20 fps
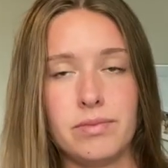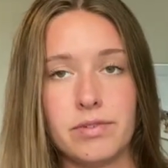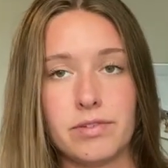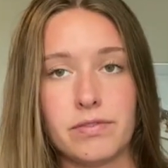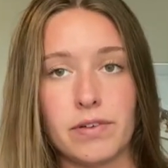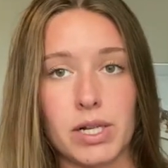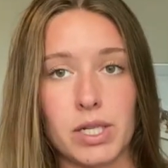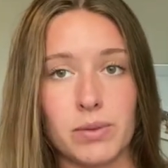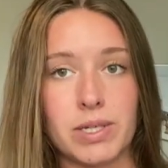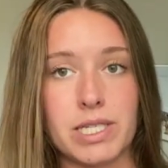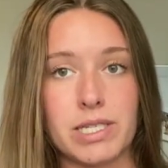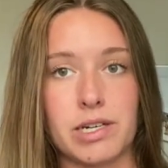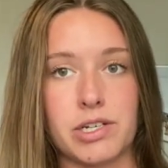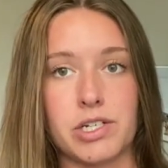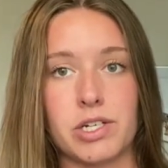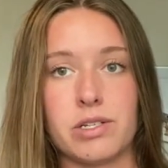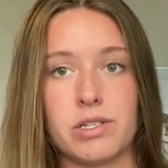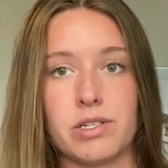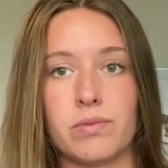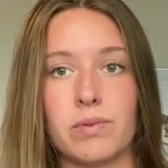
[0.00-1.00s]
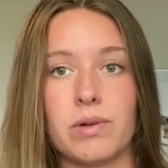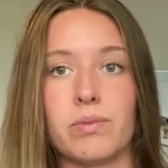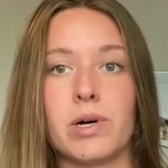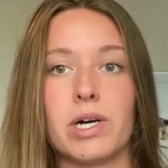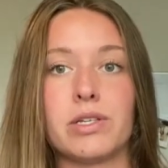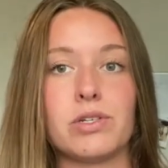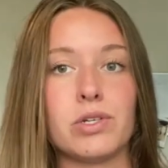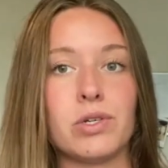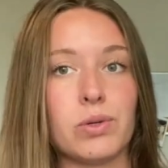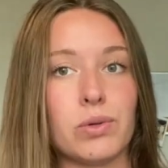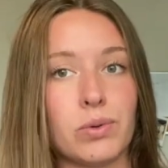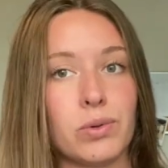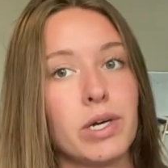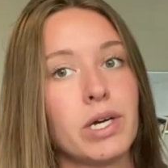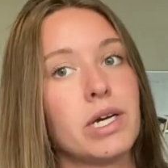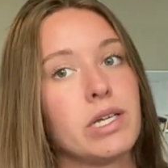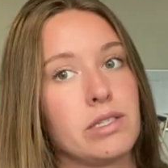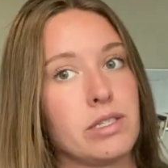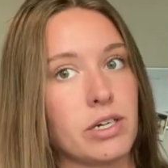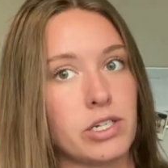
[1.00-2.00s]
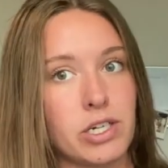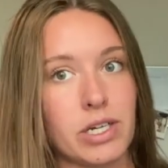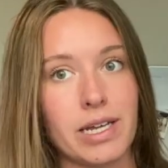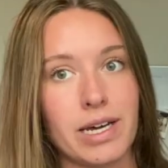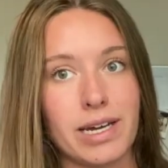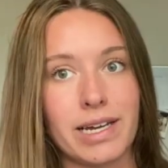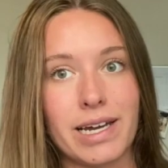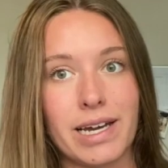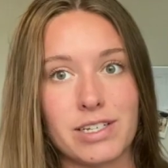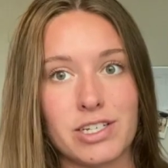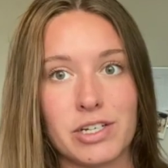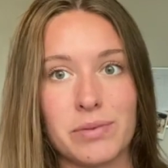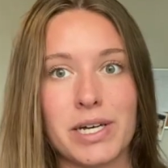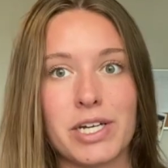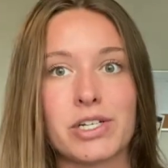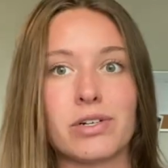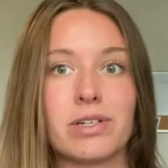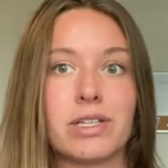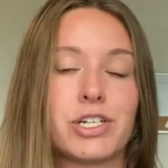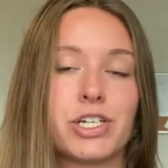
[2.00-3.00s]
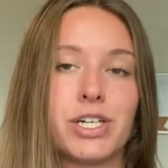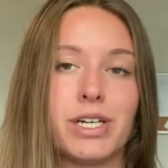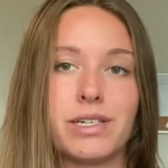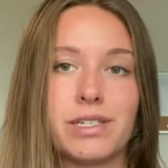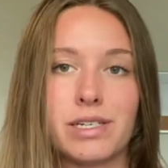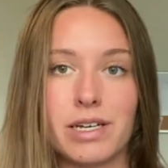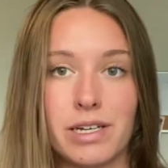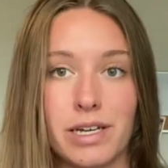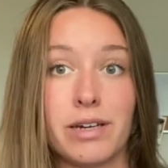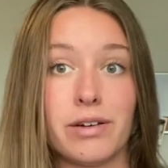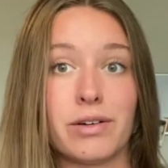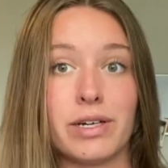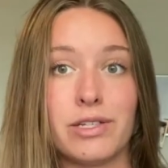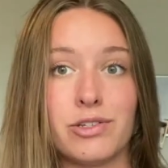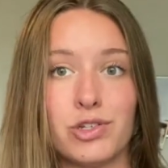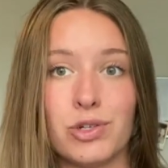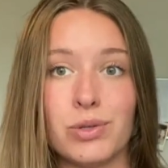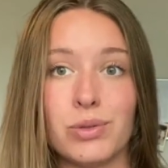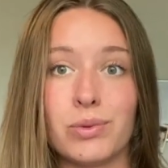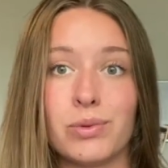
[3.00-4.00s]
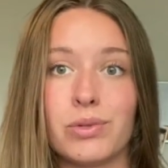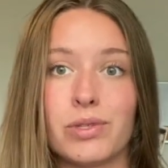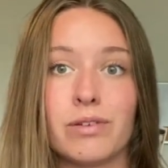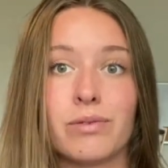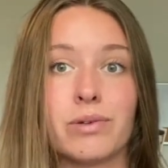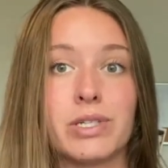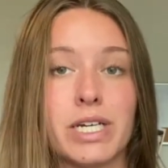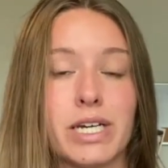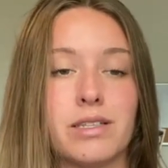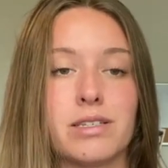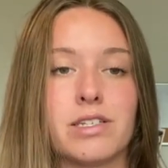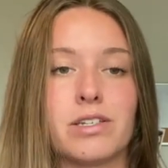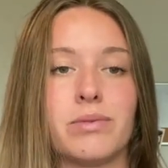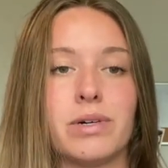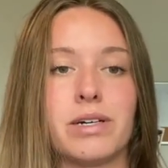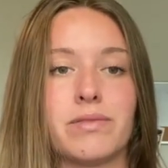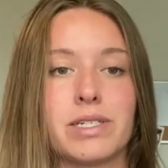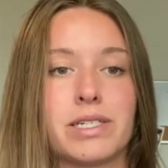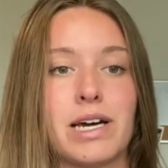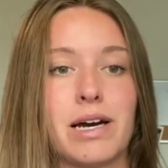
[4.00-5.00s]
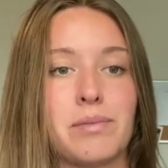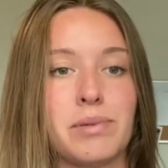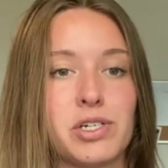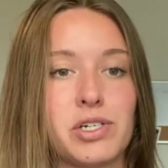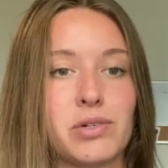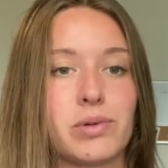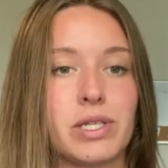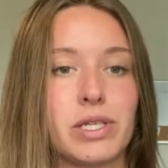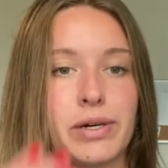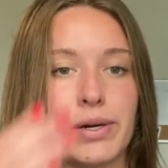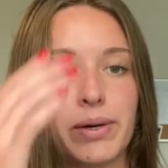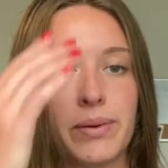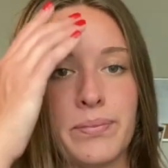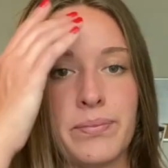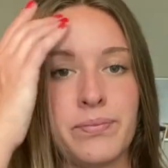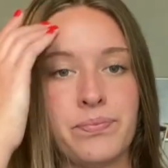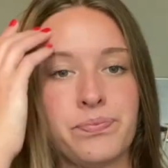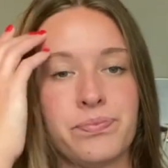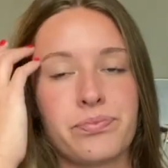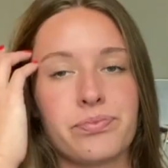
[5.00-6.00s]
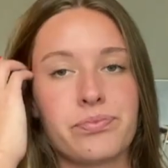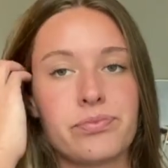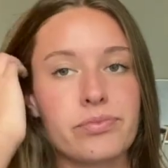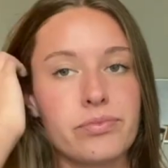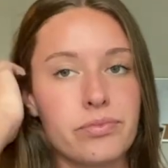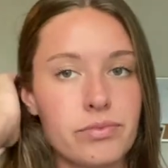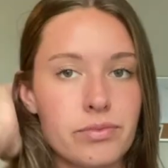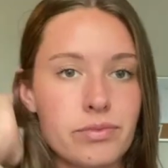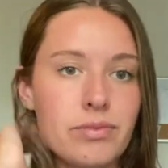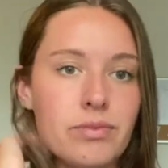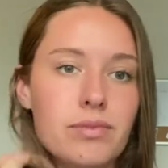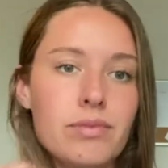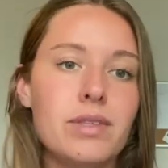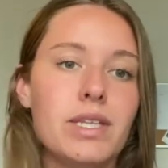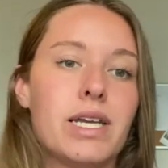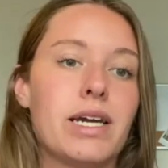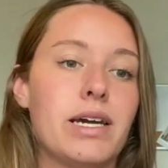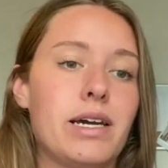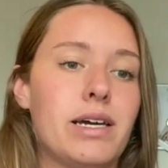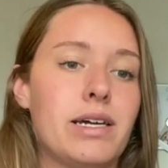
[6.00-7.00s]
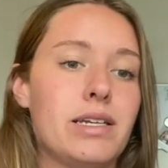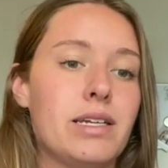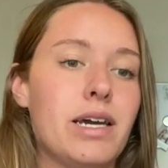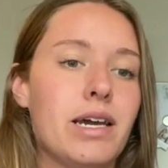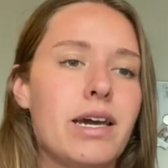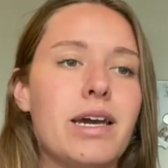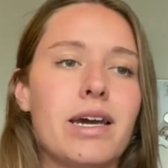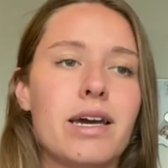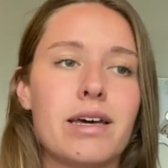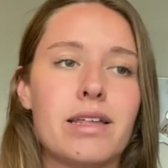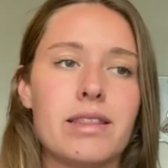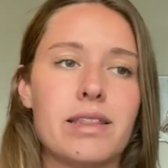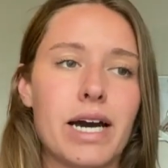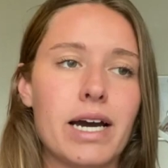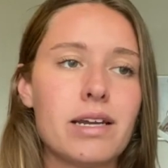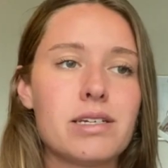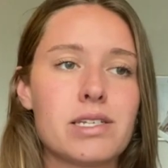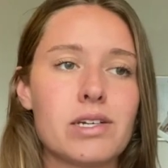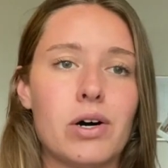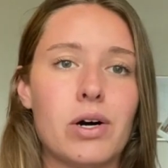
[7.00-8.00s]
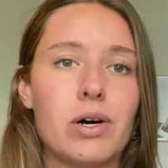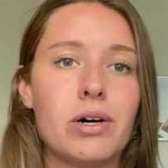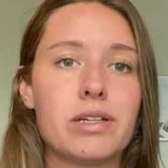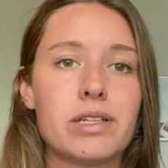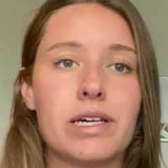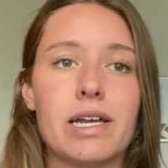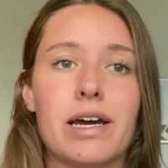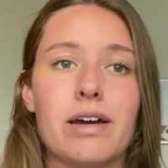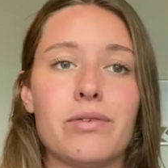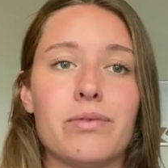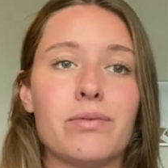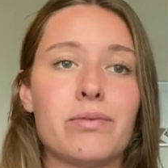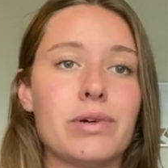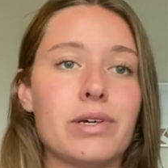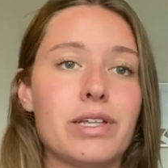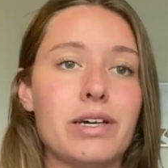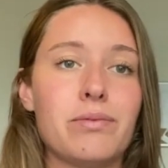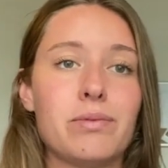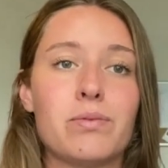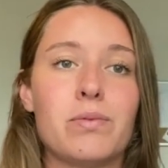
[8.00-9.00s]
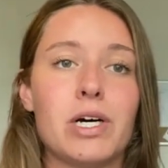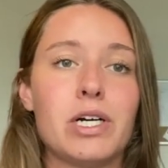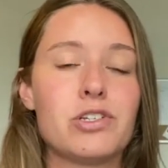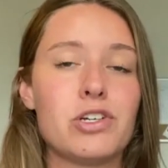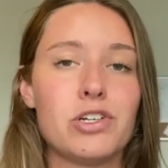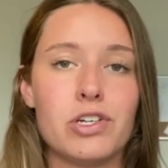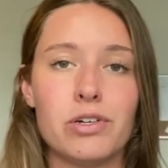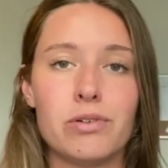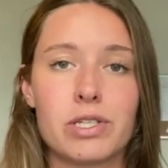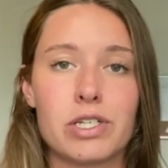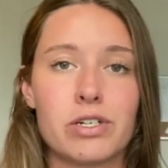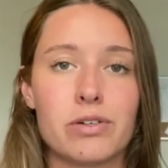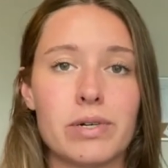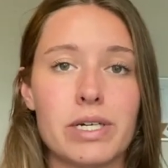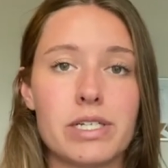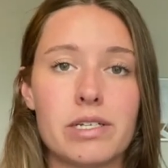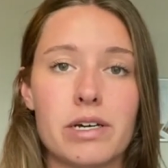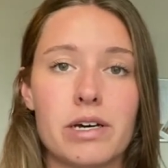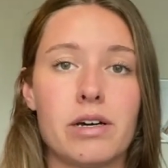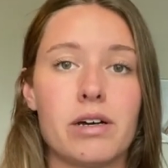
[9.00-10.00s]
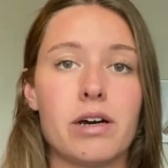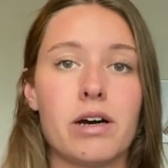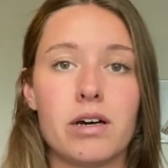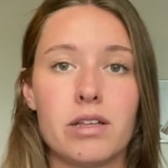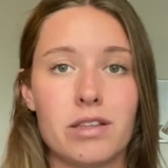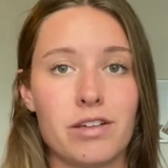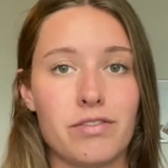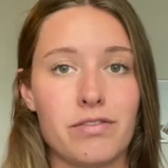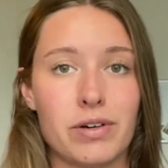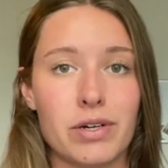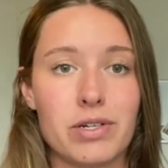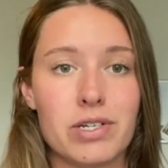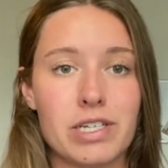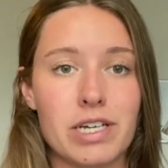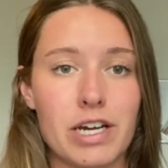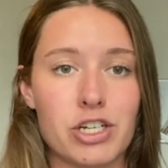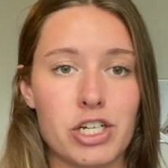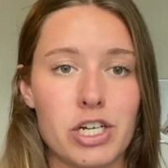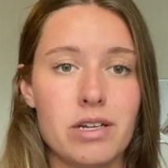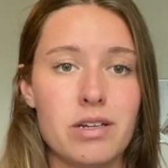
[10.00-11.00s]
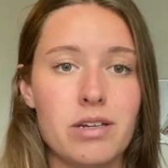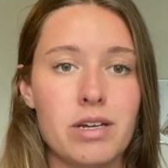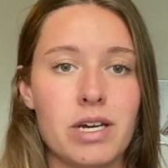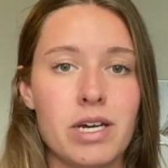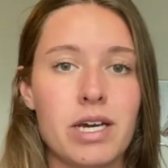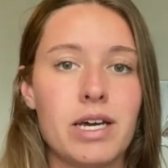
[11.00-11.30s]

following sessions, we'd want to touch on that again to make sure that she is adhering to the routines that we have established with her. And that is all that I really would want to do with Theresa on the first session.